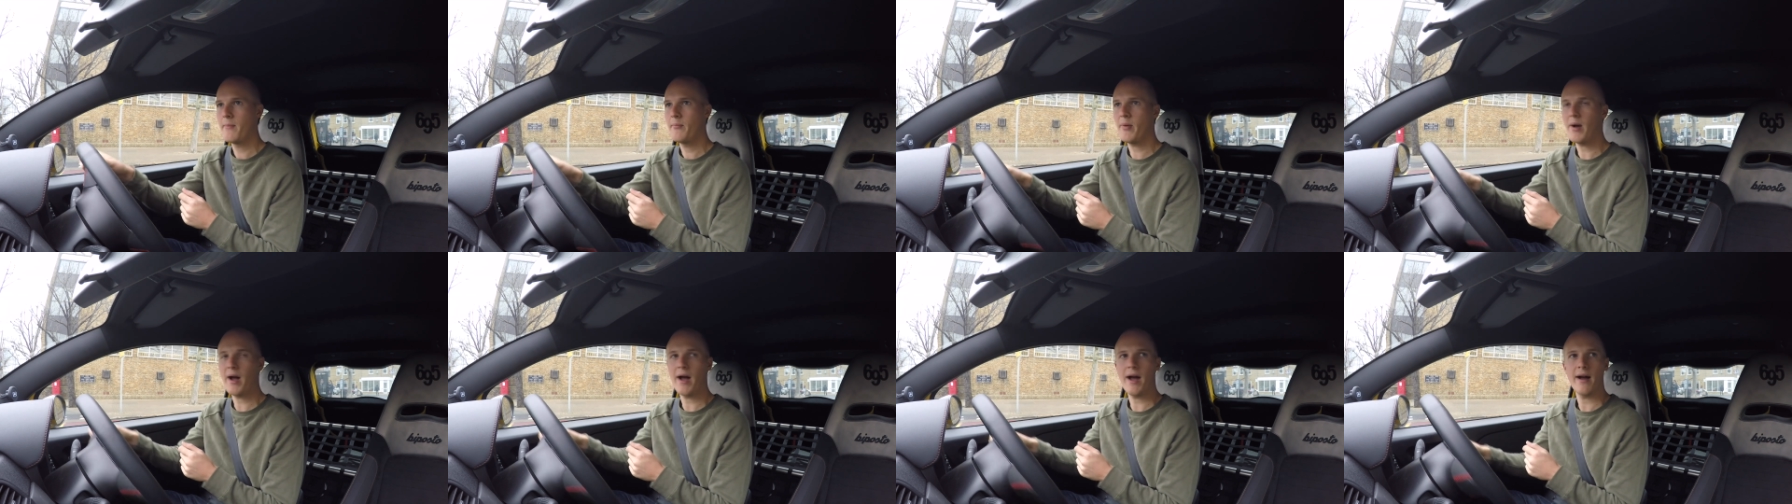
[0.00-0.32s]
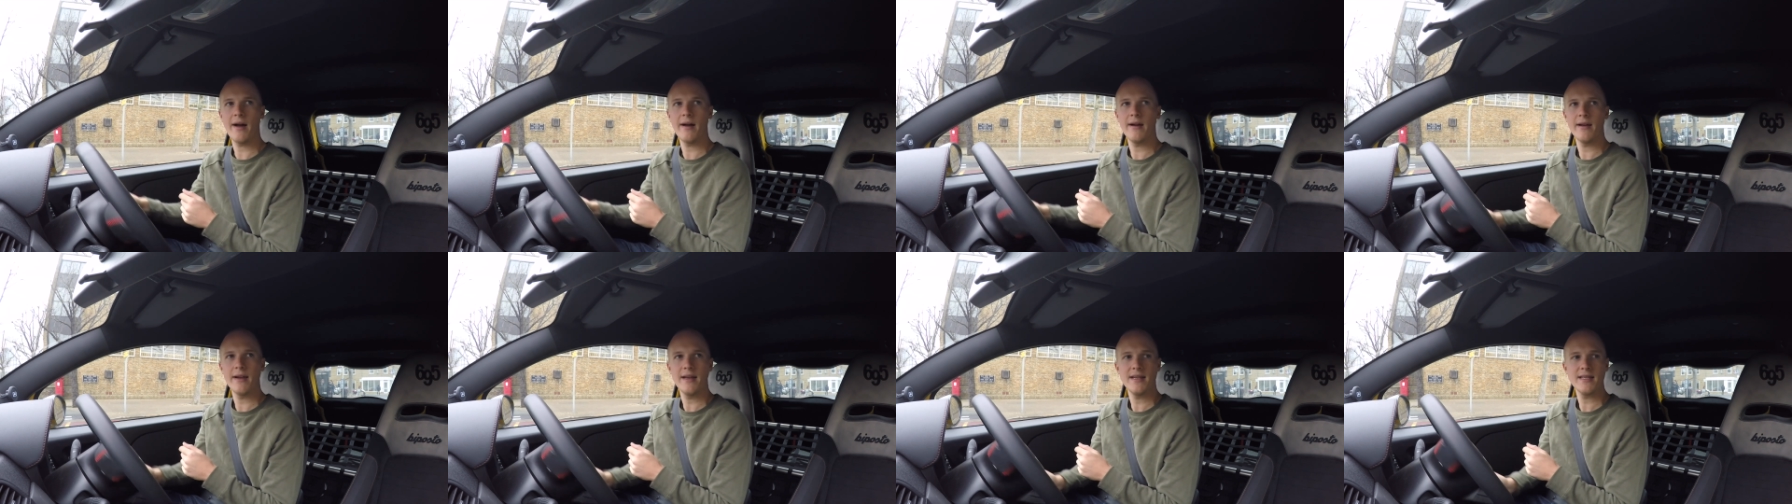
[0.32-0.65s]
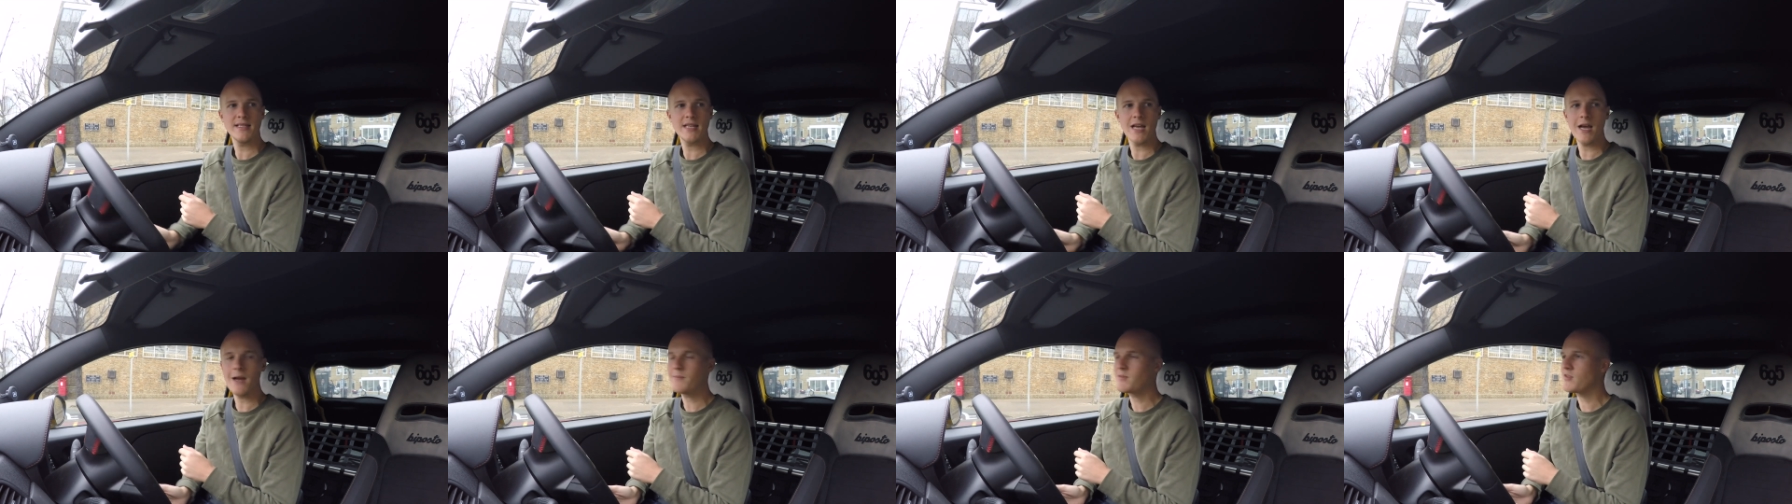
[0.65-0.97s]
But
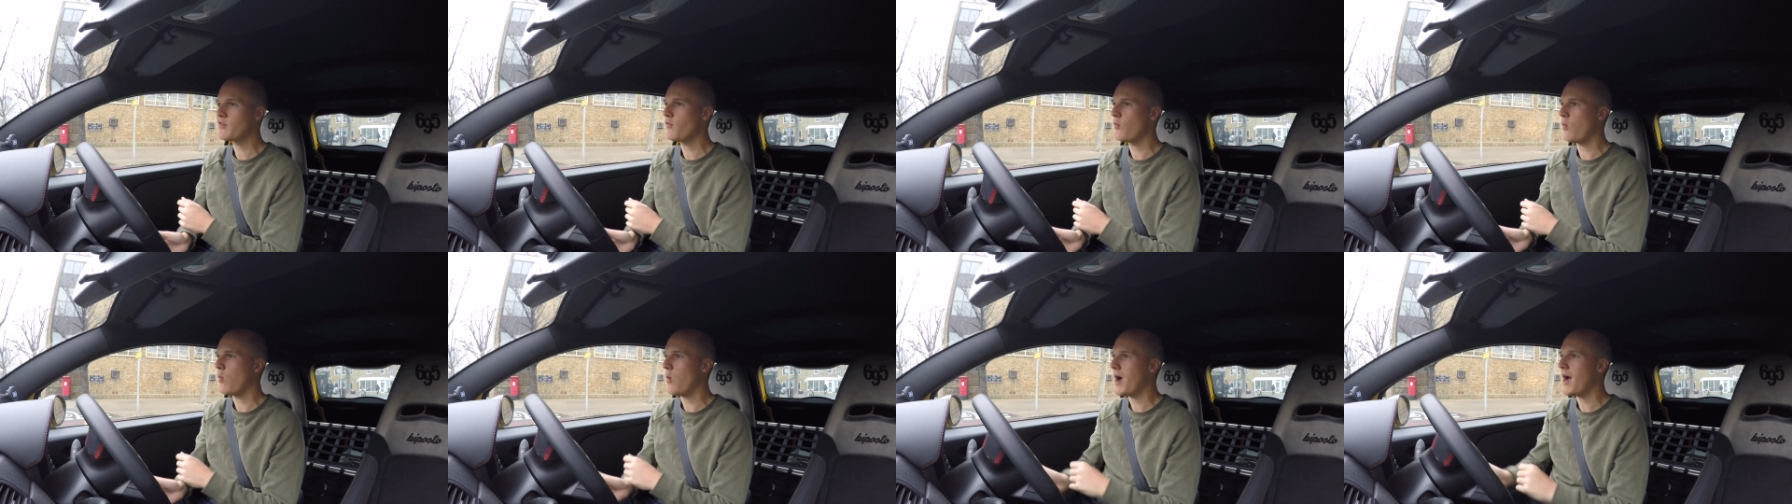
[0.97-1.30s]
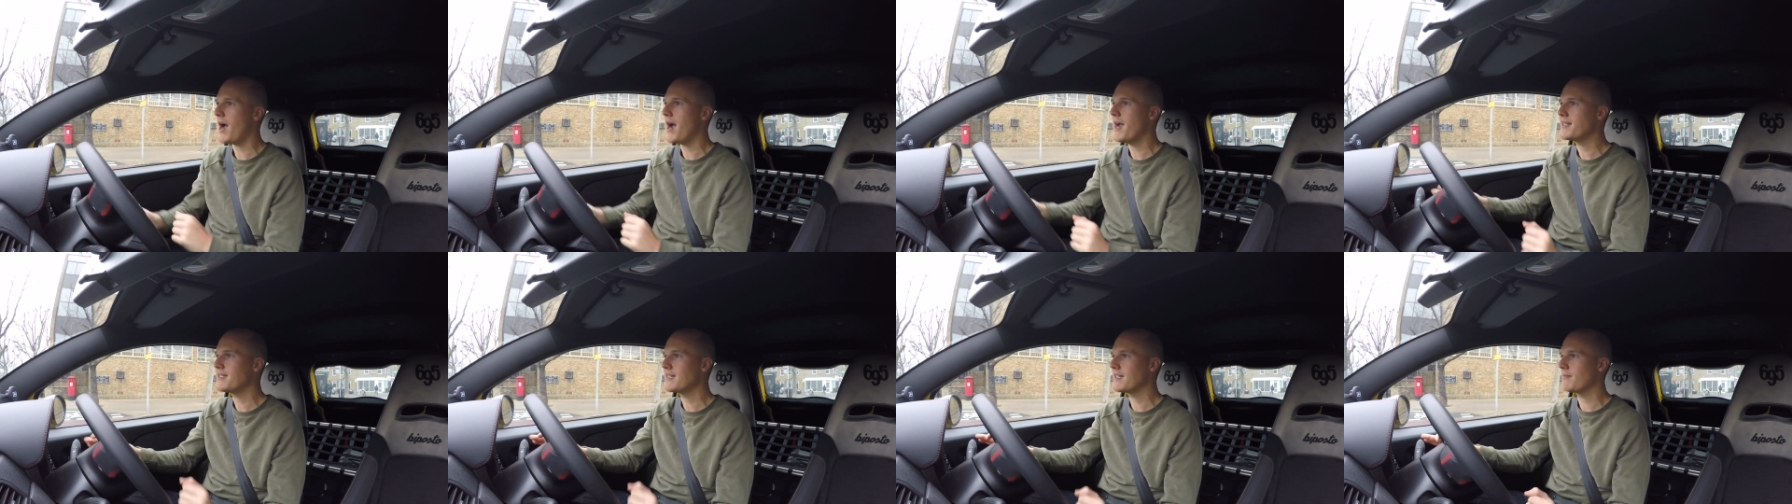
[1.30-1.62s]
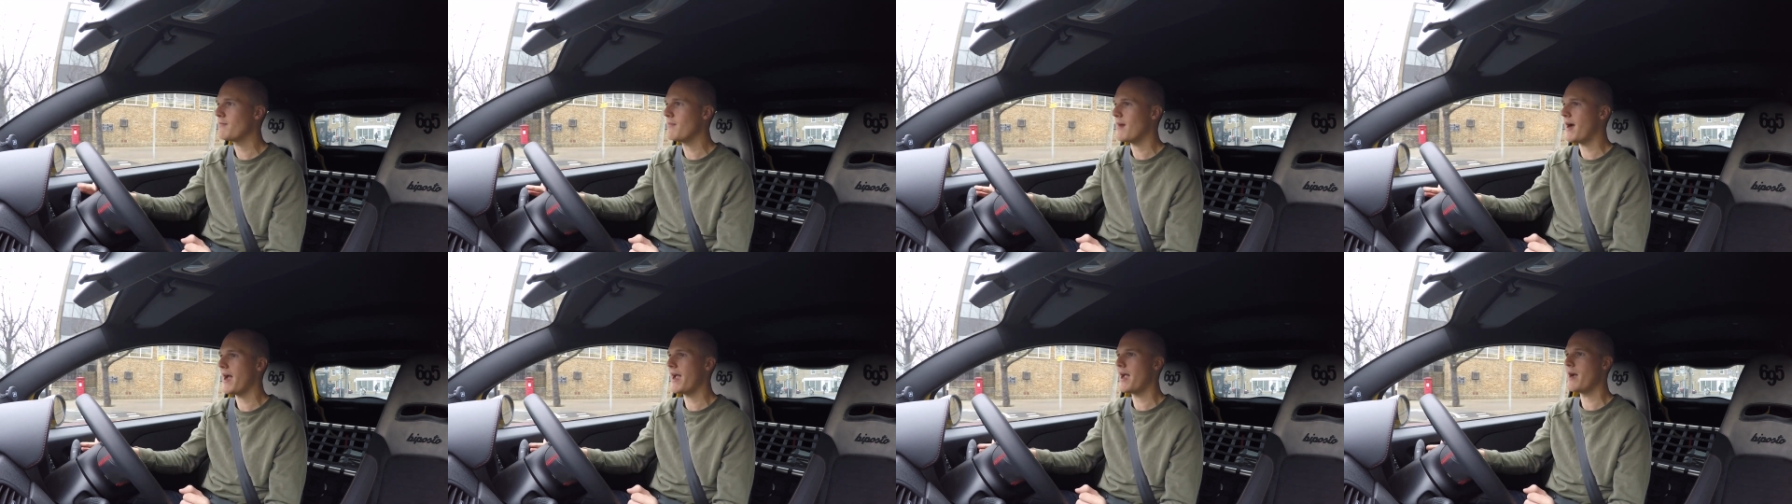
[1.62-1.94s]
in terms of why
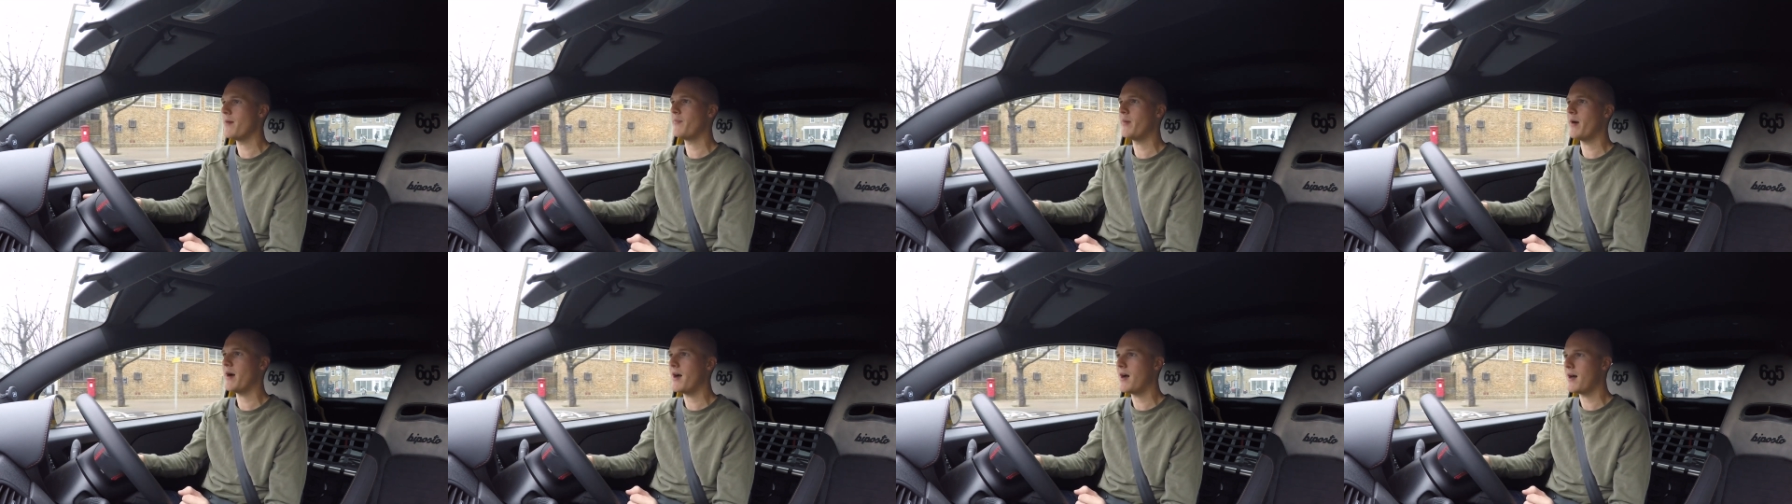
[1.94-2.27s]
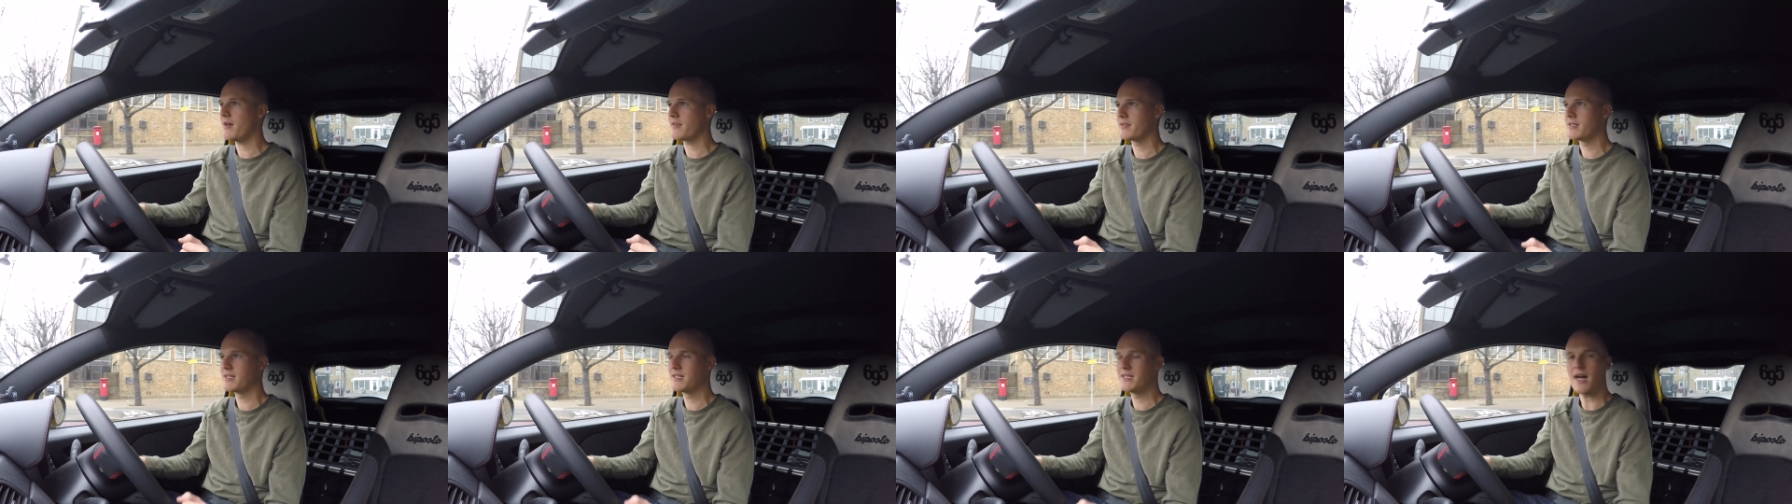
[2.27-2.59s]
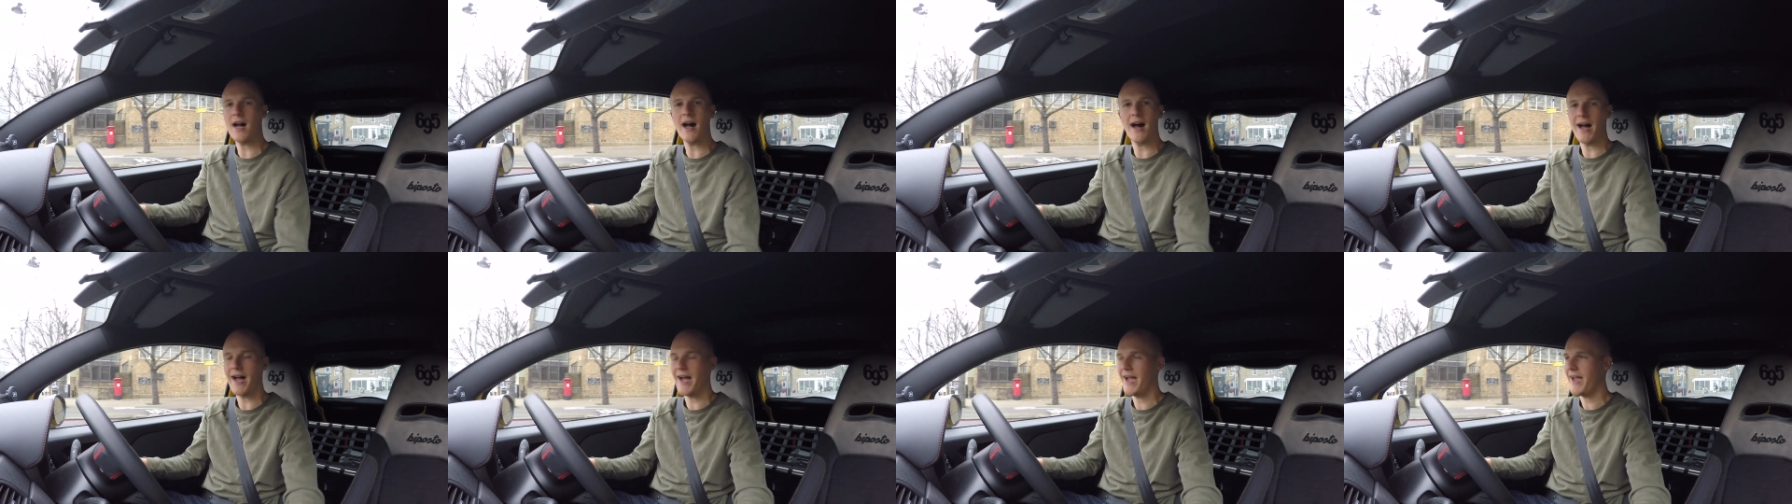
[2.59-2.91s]
did my Abarth
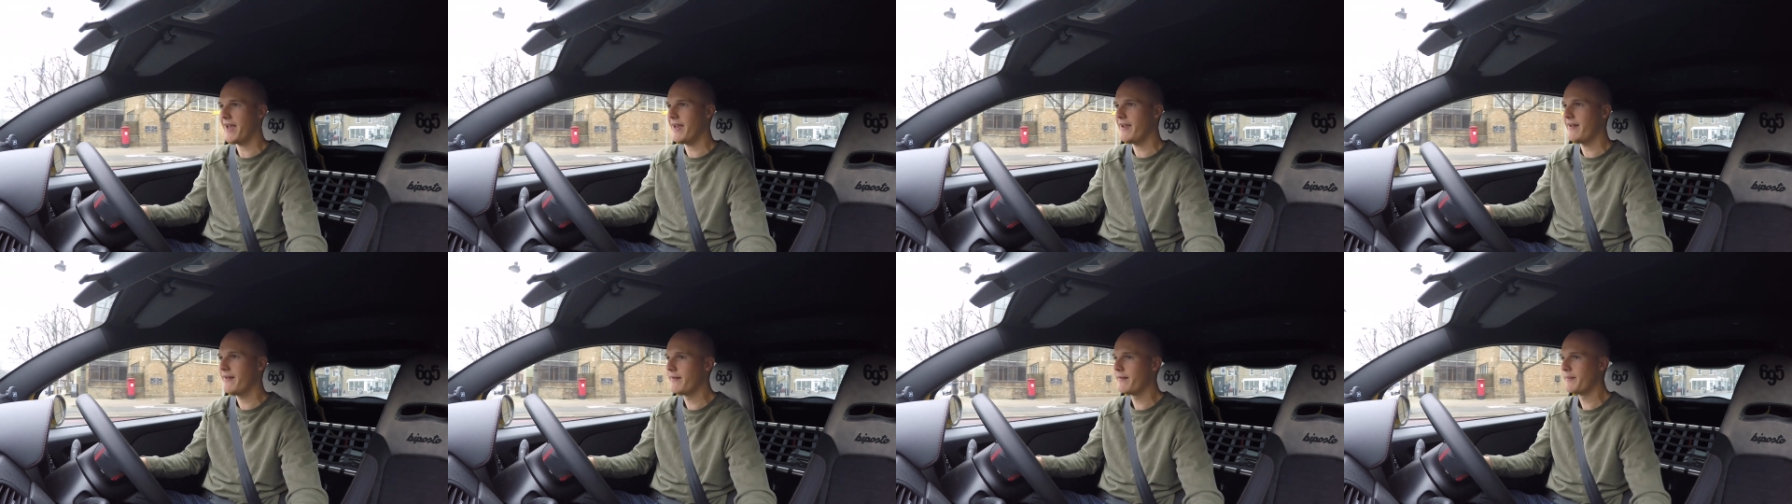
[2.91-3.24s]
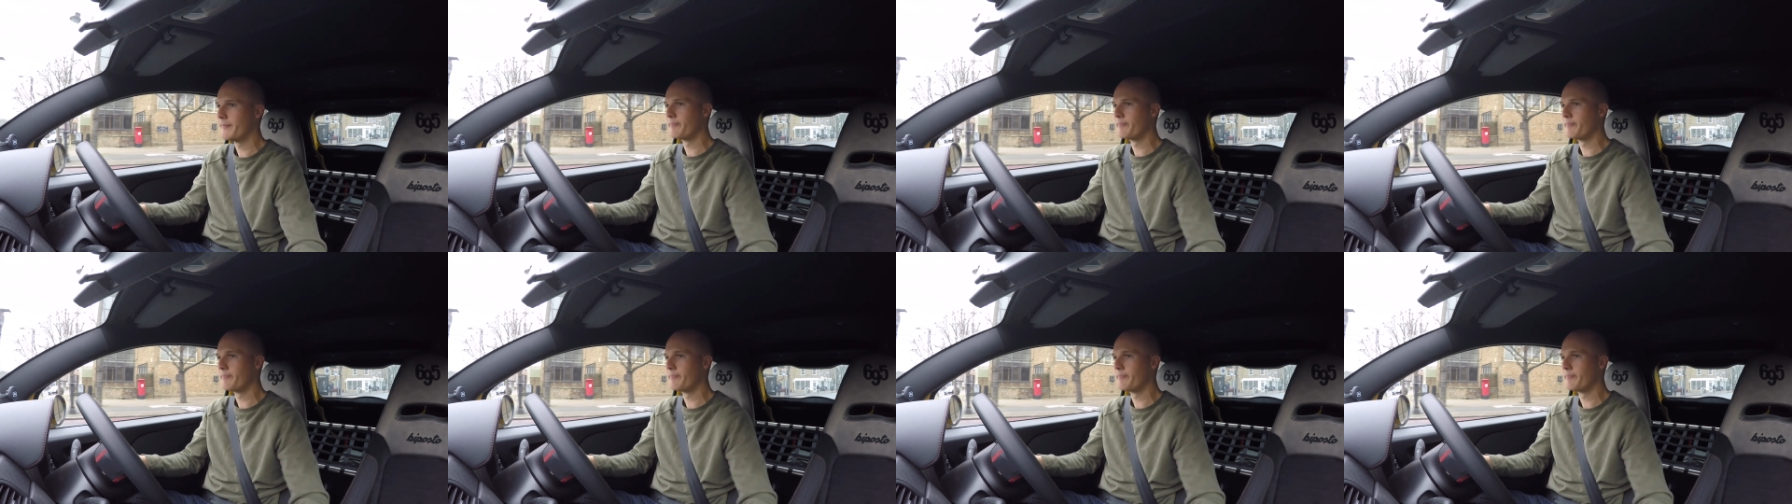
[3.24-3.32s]
die,